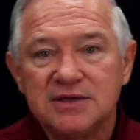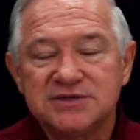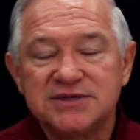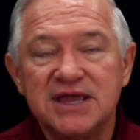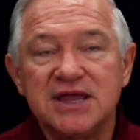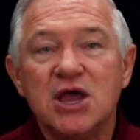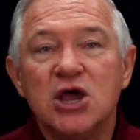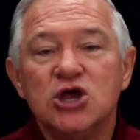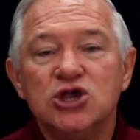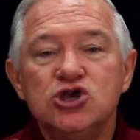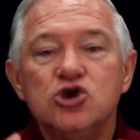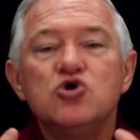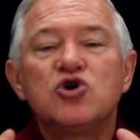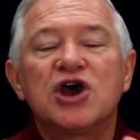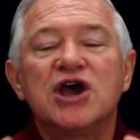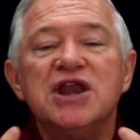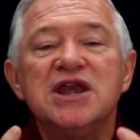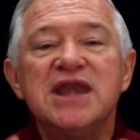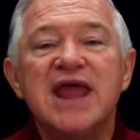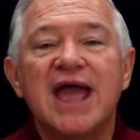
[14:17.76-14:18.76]
See, you
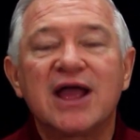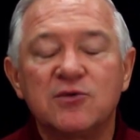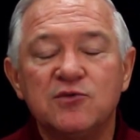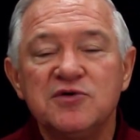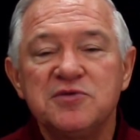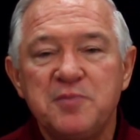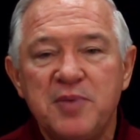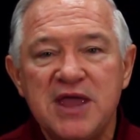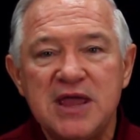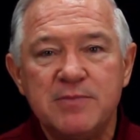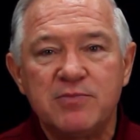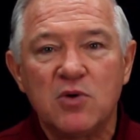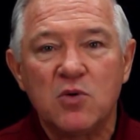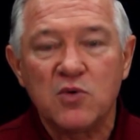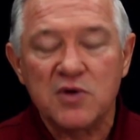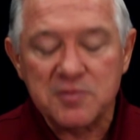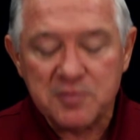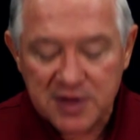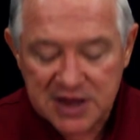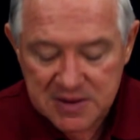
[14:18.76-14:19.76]
connect with people
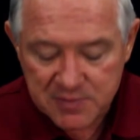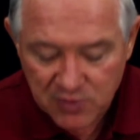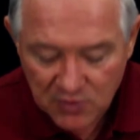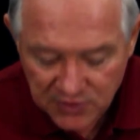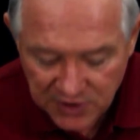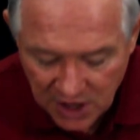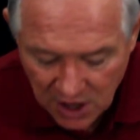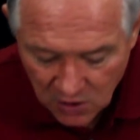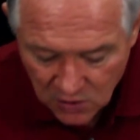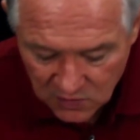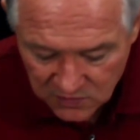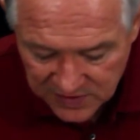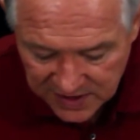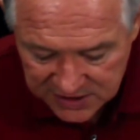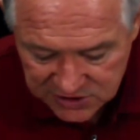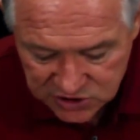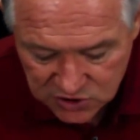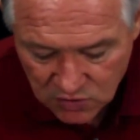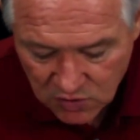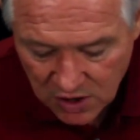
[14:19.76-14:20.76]
when people know that
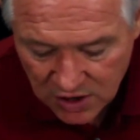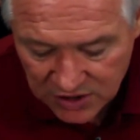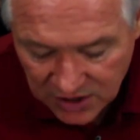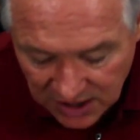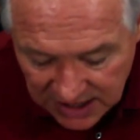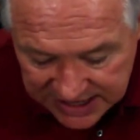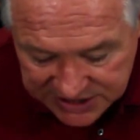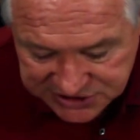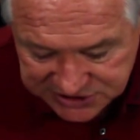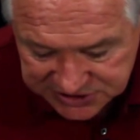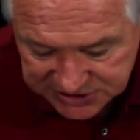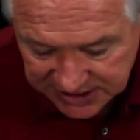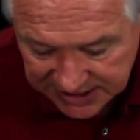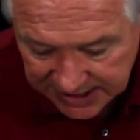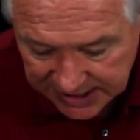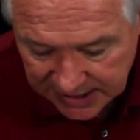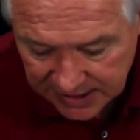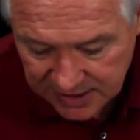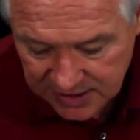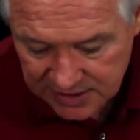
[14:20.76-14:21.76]
you are
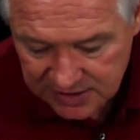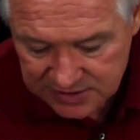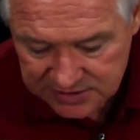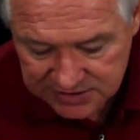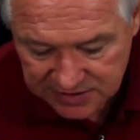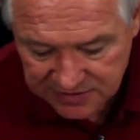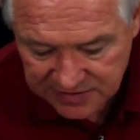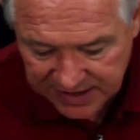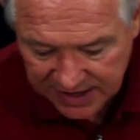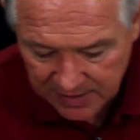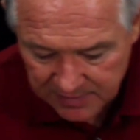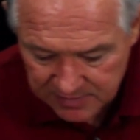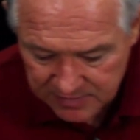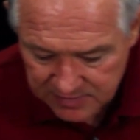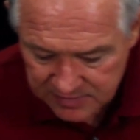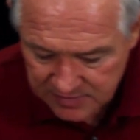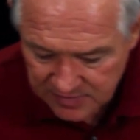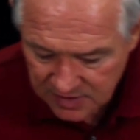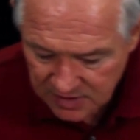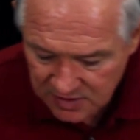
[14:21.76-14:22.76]
listening to them.
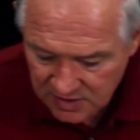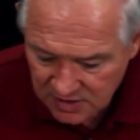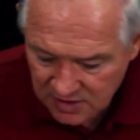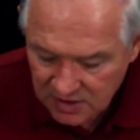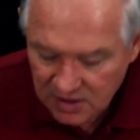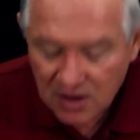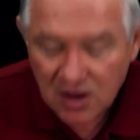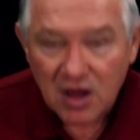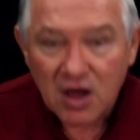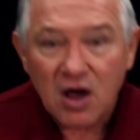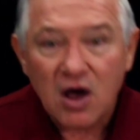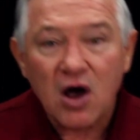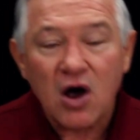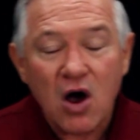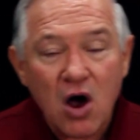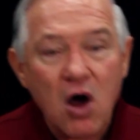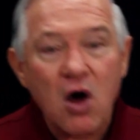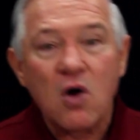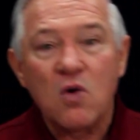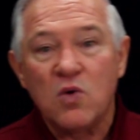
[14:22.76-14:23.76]

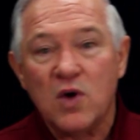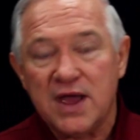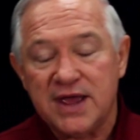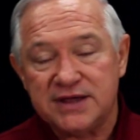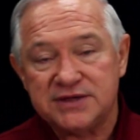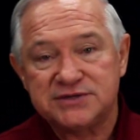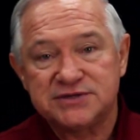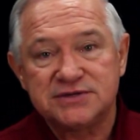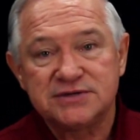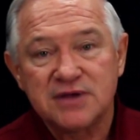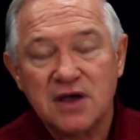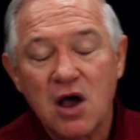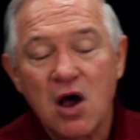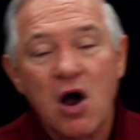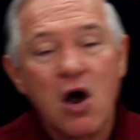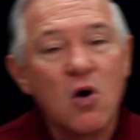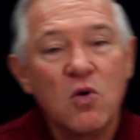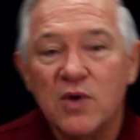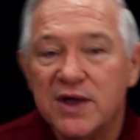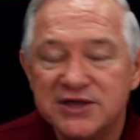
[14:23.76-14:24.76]
Always,
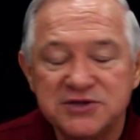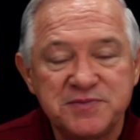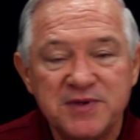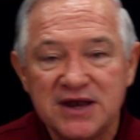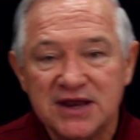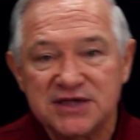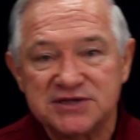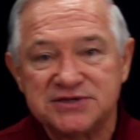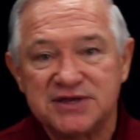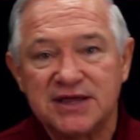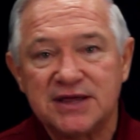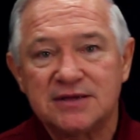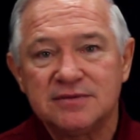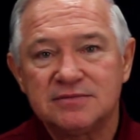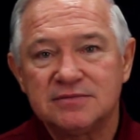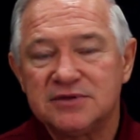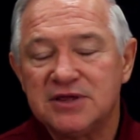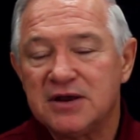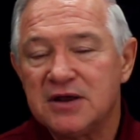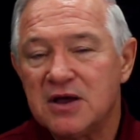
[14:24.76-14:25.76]
always be listening.
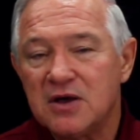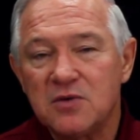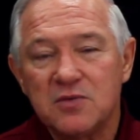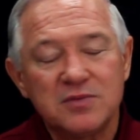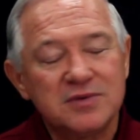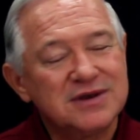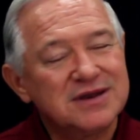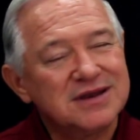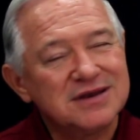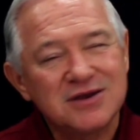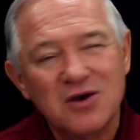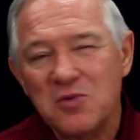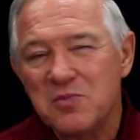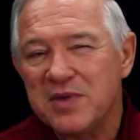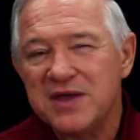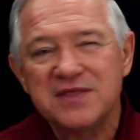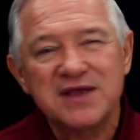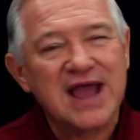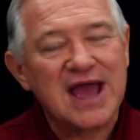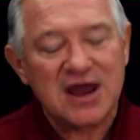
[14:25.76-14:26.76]
You know, don't
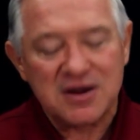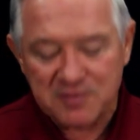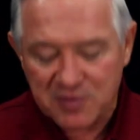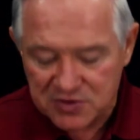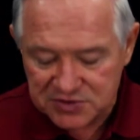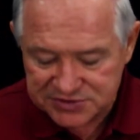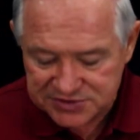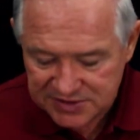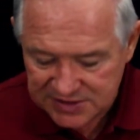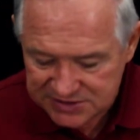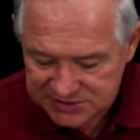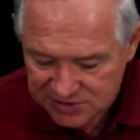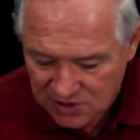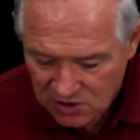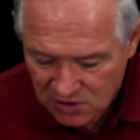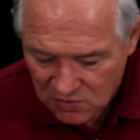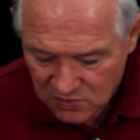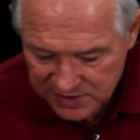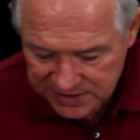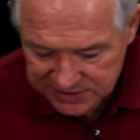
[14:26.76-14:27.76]
be the kind of person that's
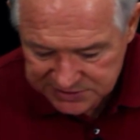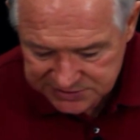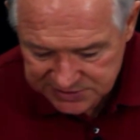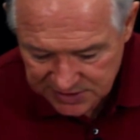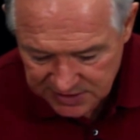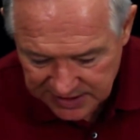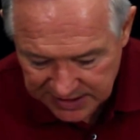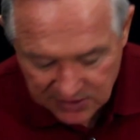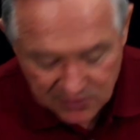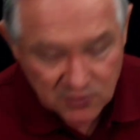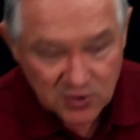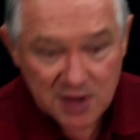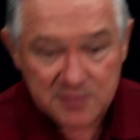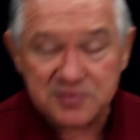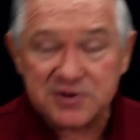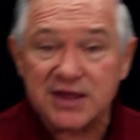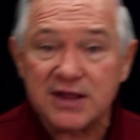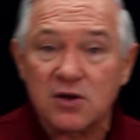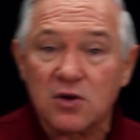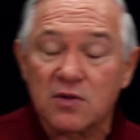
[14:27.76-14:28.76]
always
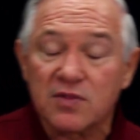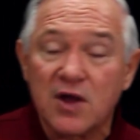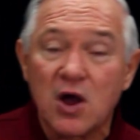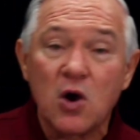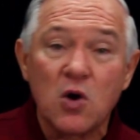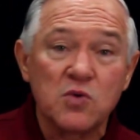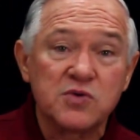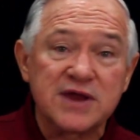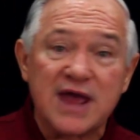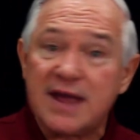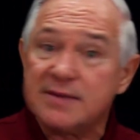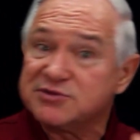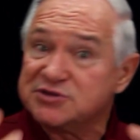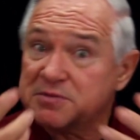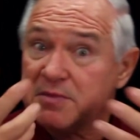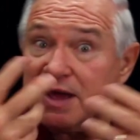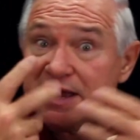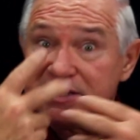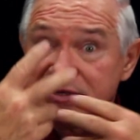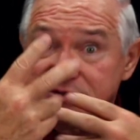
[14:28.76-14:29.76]
interrupting, or the whole time
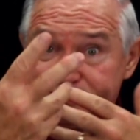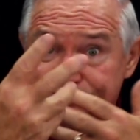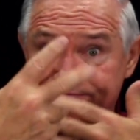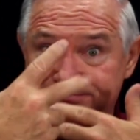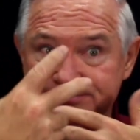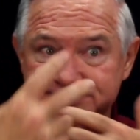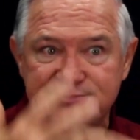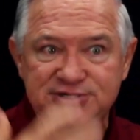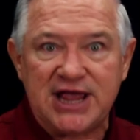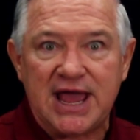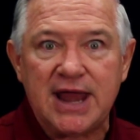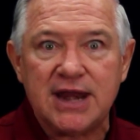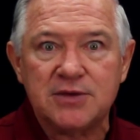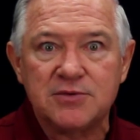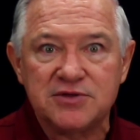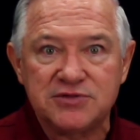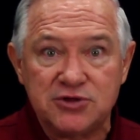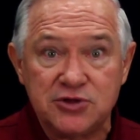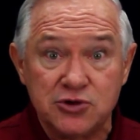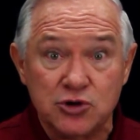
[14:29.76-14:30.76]
somebody's chatting
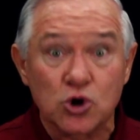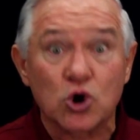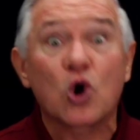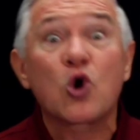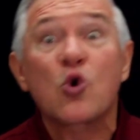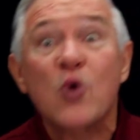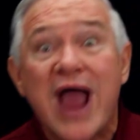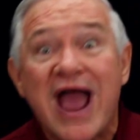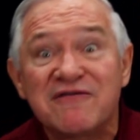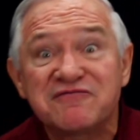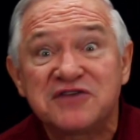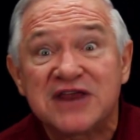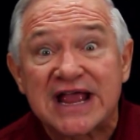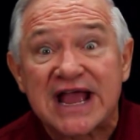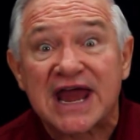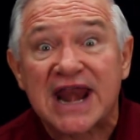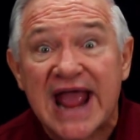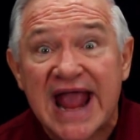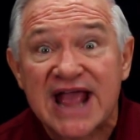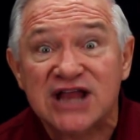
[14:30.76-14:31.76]
with you, you're
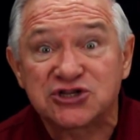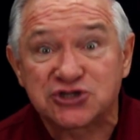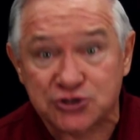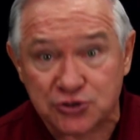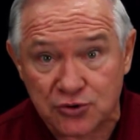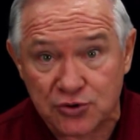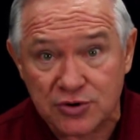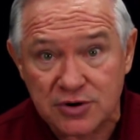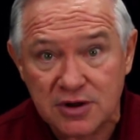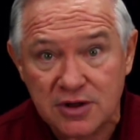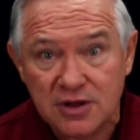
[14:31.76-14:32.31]
crafting an answer